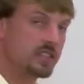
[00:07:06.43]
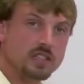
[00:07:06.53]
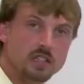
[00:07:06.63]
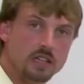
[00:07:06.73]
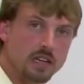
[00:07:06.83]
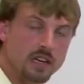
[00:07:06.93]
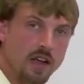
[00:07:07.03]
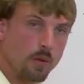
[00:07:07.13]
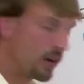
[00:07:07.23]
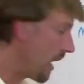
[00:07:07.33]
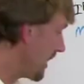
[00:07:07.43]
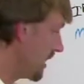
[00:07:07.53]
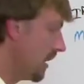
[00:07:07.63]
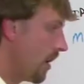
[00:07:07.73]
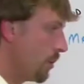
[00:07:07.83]
is indeed a network
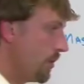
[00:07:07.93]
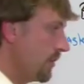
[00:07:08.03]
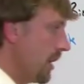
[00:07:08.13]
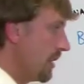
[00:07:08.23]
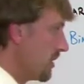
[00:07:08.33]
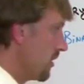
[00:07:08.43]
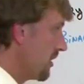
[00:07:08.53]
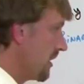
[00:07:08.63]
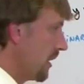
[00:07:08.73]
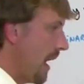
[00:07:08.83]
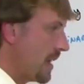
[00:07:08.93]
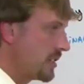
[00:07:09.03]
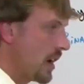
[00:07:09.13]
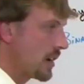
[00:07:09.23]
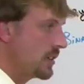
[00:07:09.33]
ID. All we've done is looked at the
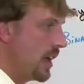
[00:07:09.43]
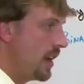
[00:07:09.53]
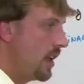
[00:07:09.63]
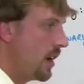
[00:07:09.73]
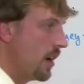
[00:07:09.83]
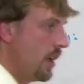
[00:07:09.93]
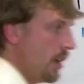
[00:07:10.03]
last octet here,